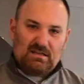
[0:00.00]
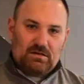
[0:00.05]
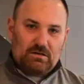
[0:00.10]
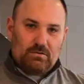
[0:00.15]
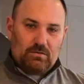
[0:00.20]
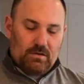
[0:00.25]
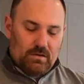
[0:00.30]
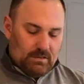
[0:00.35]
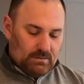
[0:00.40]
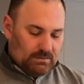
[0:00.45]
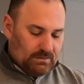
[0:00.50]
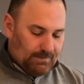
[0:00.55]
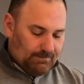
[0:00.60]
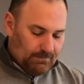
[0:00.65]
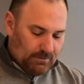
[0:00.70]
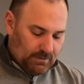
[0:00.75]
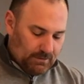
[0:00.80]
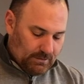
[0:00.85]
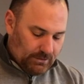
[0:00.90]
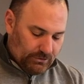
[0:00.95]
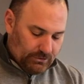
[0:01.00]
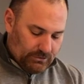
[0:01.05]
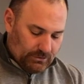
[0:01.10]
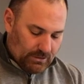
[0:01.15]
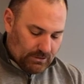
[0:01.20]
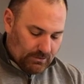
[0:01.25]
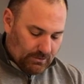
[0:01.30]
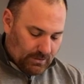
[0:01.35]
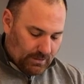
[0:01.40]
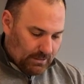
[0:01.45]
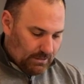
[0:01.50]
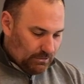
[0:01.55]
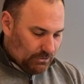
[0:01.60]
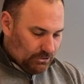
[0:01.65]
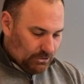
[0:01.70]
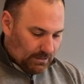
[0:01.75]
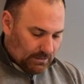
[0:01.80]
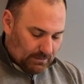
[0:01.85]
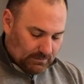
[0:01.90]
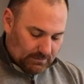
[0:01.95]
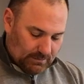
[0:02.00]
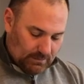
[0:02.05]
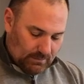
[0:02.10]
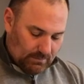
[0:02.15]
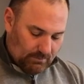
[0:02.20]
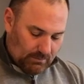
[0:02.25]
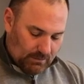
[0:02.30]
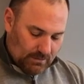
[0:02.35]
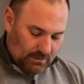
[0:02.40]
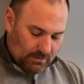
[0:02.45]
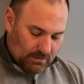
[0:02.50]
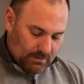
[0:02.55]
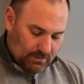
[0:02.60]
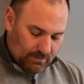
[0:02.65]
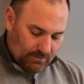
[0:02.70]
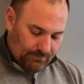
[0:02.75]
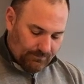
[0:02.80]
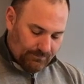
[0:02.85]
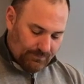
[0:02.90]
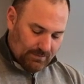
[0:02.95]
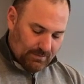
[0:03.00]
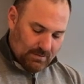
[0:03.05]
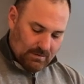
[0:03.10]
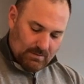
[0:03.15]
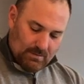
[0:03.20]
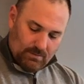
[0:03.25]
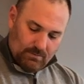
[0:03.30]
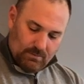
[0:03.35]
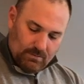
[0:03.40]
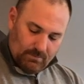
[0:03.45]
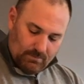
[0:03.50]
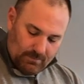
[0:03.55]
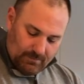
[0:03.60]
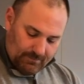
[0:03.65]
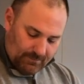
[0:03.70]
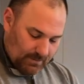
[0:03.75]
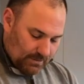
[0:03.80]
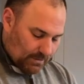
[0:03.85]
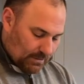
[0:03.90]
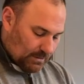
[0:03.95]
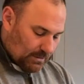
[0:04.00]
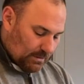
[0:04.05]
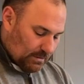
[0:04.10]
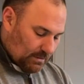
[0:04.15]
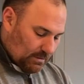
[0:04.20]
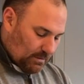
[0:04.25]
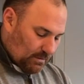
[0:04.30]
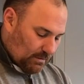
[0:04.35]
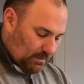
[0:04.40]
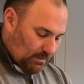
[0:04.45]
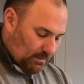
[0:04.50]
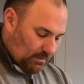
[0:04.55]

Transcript: to do it in a separate dish so I don't get any shells in the blender. That wouldn't be very good.